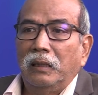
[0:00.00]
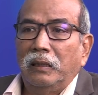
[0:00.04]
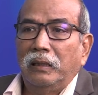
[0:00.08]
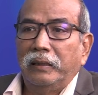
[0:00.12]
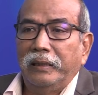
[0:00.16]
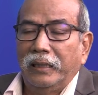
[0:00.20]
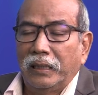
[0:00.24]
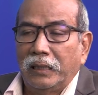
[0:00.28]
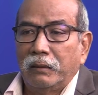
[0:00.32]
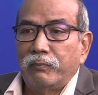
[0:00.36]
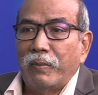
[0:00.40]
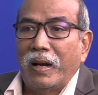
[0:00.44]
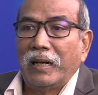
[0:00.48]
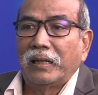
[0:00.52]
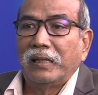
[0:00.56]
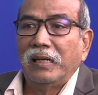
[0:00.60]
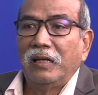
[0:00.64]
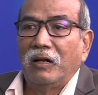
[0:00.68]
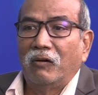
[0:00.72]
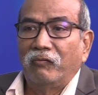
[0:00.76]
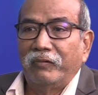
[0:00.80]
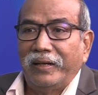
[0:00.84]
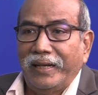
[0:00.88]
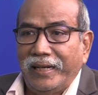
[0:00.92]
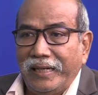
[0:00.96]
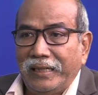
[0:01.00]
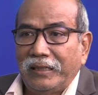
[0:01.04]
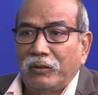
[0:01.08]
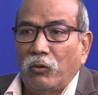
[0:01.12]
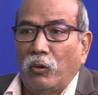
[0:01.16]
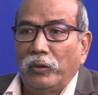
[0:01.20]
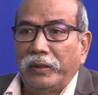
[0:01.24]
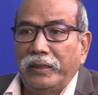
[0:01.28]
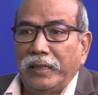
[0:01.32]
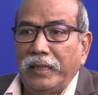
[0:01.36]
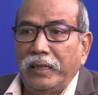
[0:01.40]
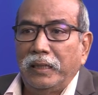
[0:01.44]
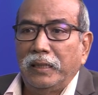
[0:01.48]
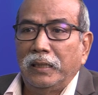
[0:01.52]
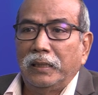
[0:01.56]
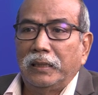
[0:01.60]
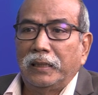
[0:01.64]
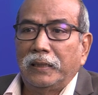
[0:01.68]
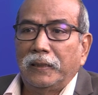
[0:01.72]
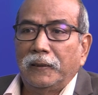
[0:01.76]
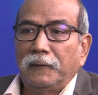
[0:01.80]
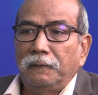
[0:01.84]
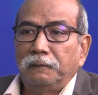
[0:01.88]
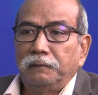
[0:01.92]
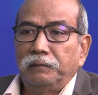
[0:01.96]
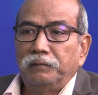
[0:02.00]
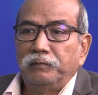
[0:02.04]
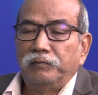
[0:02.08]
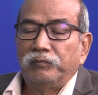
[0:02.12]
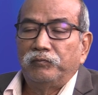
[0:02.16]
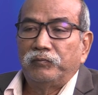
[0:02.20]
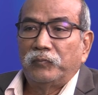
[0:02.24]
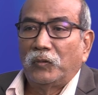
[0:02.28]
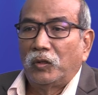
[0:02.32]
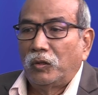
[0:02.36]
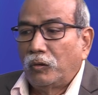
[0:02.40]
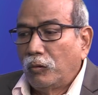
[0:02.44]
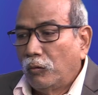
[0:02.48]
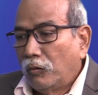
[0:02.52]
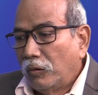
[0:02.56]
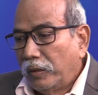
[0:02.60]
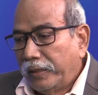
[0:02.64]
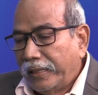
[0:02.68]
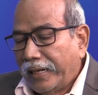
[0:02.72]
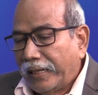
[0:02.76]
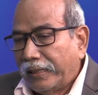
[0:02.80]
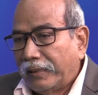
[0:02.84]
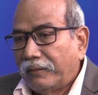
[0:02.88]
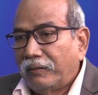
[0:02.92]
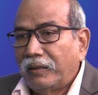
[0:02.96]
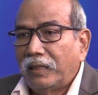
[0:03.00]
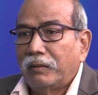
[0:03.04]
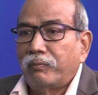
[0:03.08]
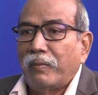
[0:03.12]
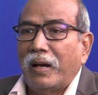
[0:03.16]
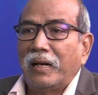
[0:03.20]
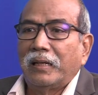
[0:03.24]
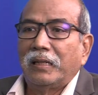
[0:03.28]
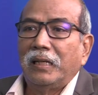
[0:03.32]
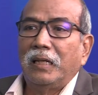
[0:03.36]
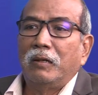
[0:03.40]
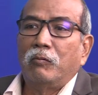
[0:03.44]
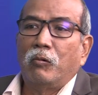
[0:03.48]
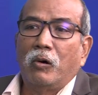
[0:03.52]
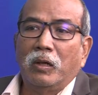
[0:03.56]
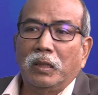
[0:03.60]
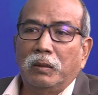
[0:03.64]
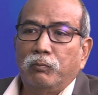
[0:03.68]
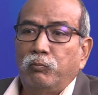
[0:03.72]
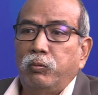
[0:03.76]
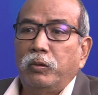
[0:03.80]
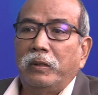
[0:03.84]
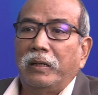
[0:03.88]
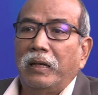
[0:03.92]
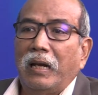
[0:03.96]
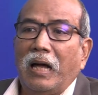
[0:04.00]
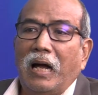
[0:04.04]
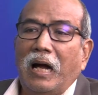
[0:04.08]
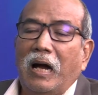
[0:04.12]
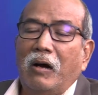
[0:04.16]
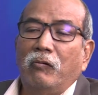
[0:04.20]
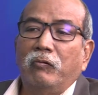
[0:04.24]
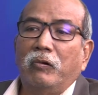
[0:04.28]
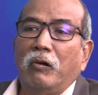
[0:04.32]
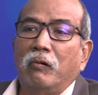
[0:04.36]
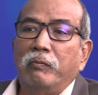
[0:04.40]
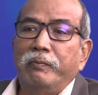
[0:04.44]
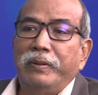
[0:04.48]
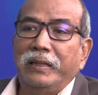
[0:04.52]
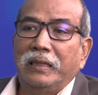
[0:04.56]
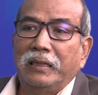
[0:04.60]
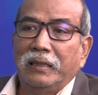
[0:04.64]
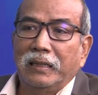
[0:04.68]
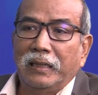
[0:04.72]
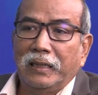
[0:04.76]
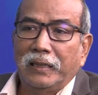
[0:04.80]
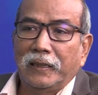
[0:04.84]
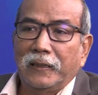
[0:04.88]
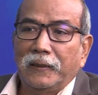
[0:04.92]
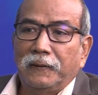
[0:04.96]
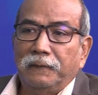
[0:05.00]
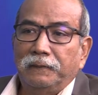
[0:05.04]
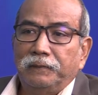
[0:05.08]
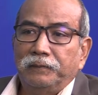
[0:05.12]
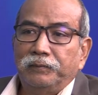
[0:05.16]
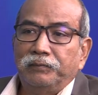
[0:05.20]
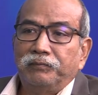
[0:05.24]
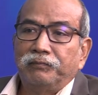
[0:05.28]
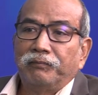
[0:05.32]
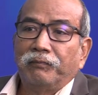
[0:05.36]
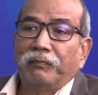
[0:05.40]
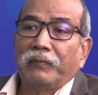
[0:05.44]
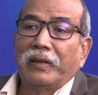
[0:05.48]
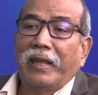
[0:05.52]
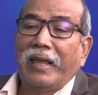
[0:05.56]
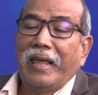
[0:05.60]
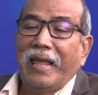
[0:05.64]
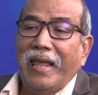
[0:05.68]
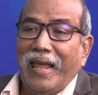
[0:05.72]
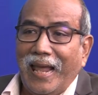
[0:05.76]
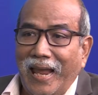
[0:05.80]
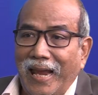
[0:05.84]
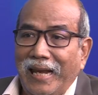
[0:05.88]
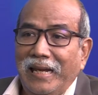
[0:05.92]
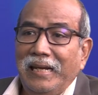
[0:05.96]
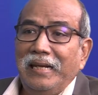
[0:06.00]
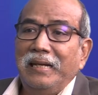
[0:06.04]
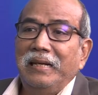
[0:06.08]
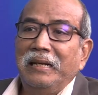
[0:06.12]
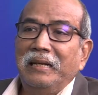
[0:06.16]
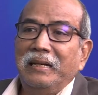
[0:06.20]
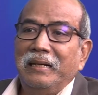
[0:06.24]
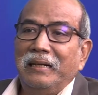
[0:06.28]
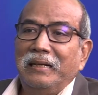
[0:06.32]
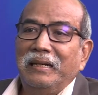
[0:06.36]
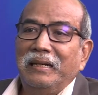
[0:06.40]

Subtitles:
the smuggling of the 8 containers. So that smuggler was put out of business. And